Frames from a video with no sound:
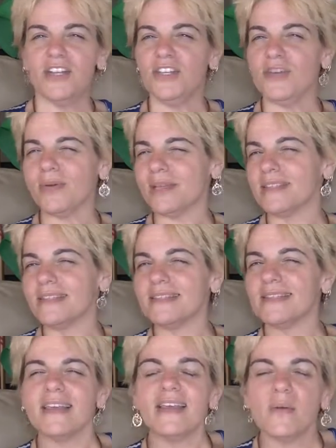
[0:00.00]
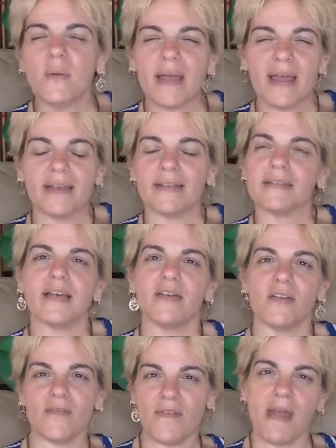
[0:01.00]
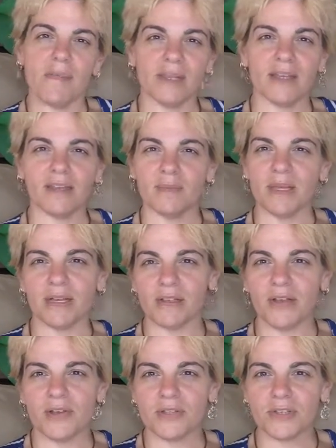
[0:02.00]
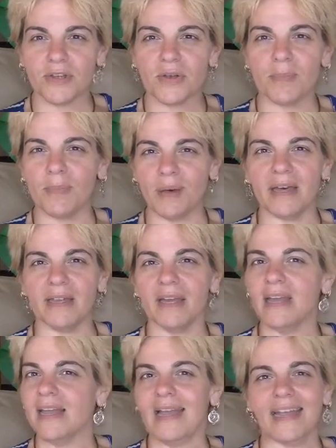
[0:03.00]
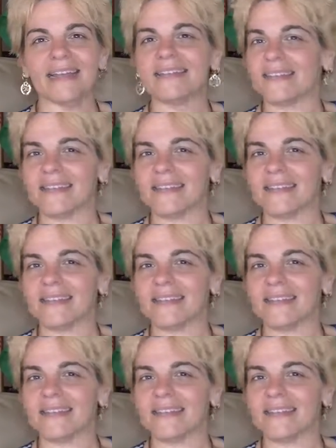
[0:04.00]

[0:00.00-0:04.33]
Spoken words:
You can see ways that your family could be closer, but it's